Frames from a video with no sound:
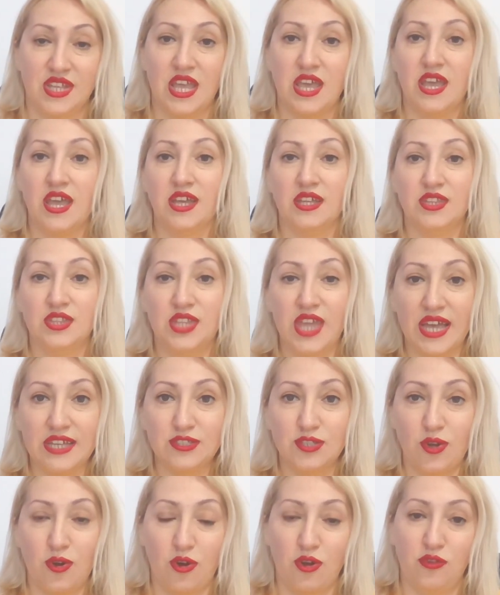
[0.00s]
That's
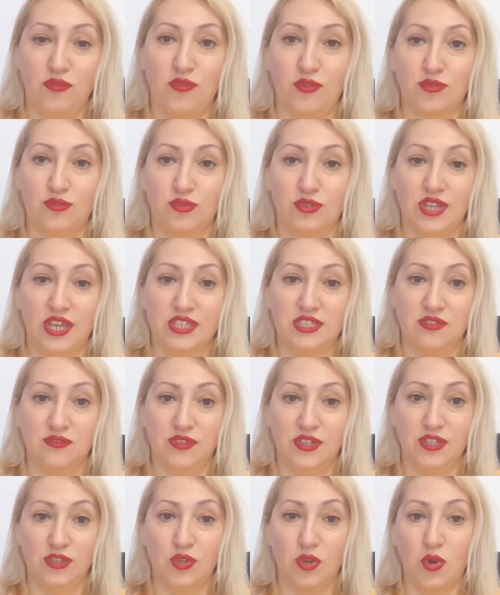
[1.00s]
all for today's
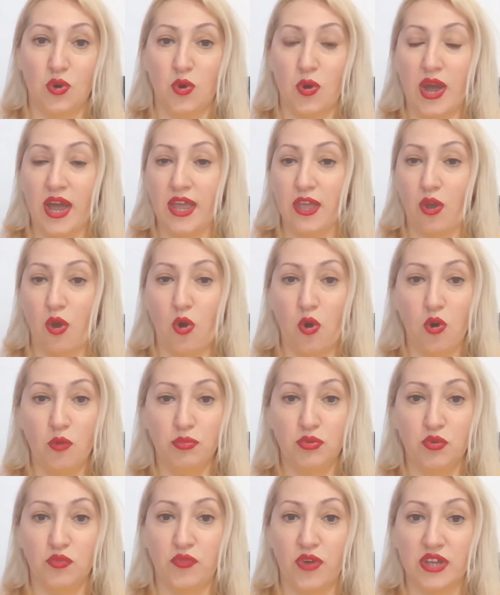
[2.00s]
video. I hope
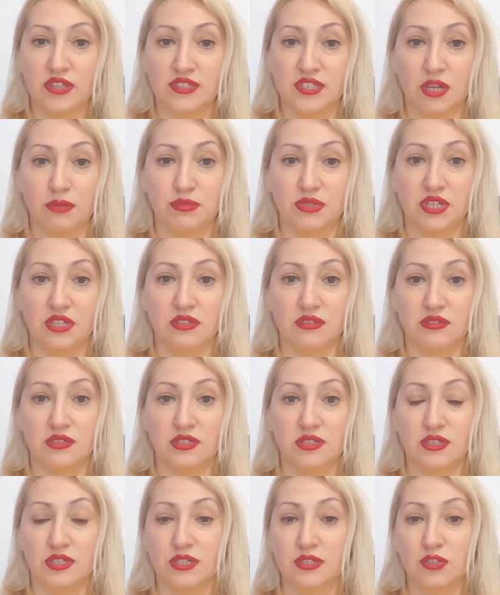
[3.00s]
you find something
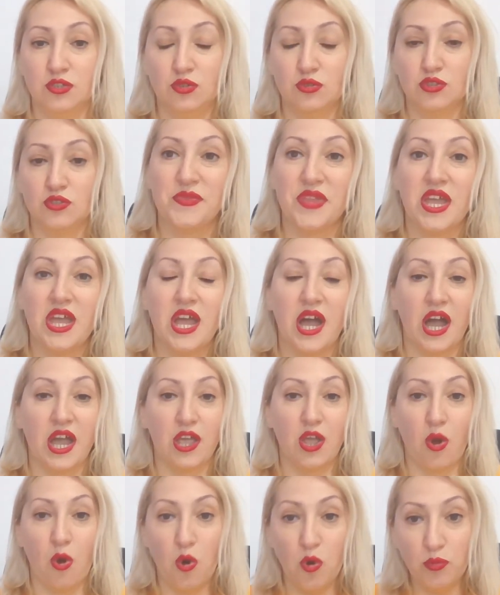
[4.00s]
useful. I
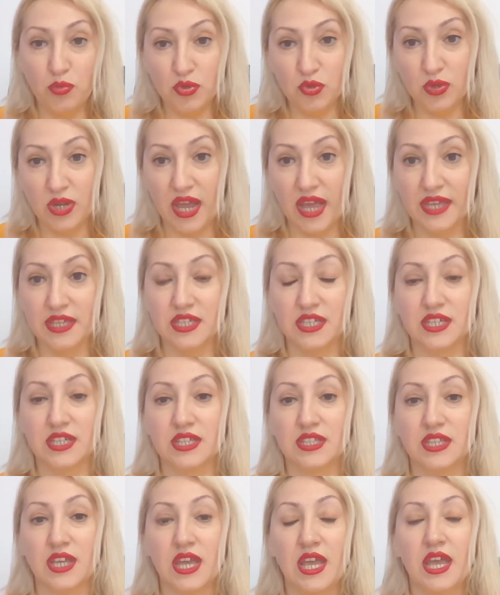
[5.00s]
hope you like
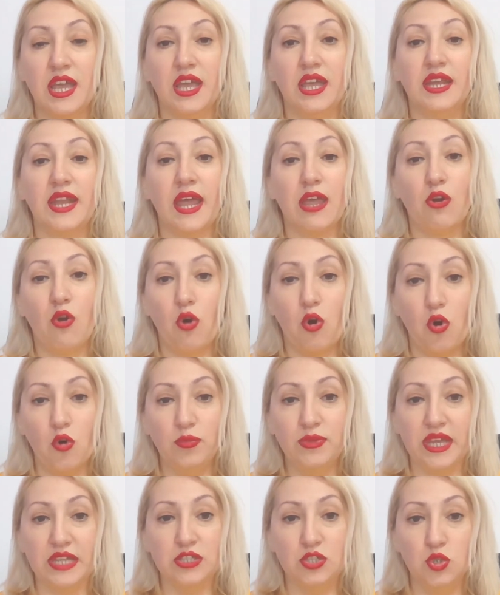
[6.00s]
it. And I hope
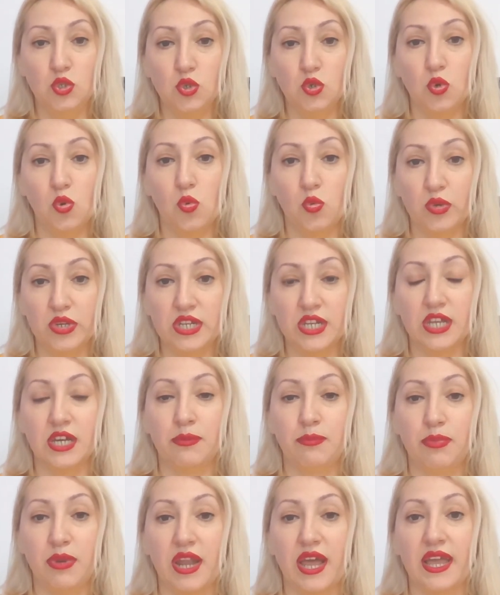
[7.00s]
that you will
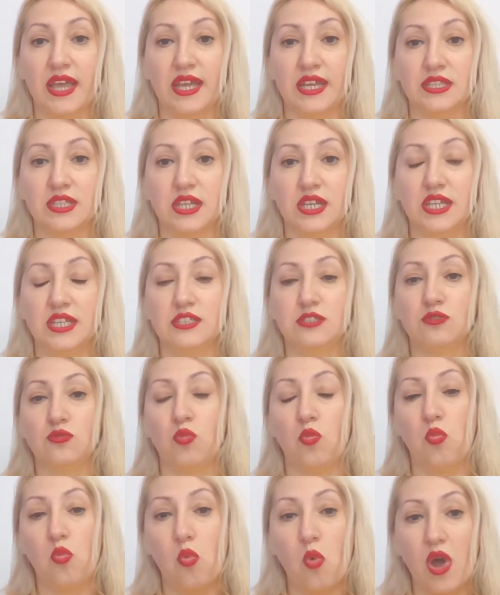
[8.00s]
apply at least
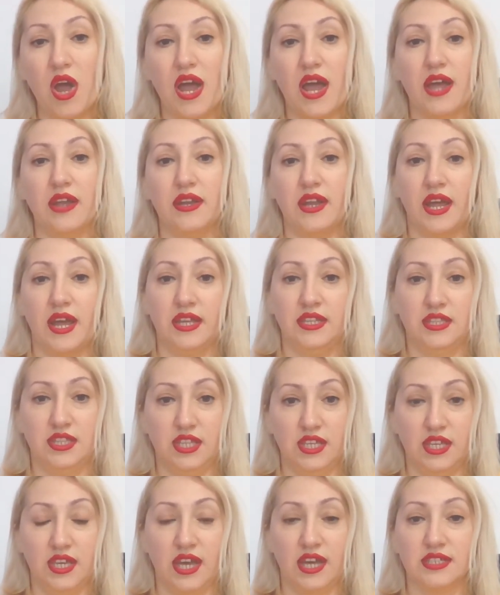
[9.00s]
one
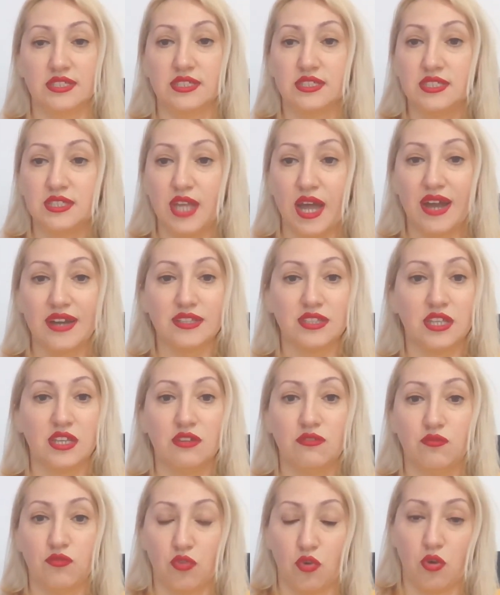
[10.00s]
idea starting
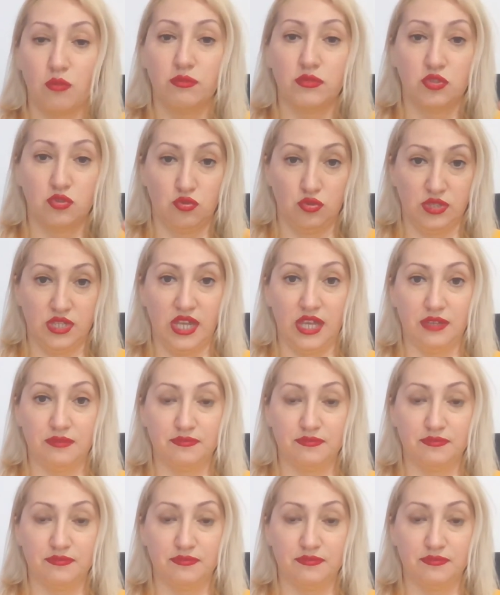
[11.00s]
from today.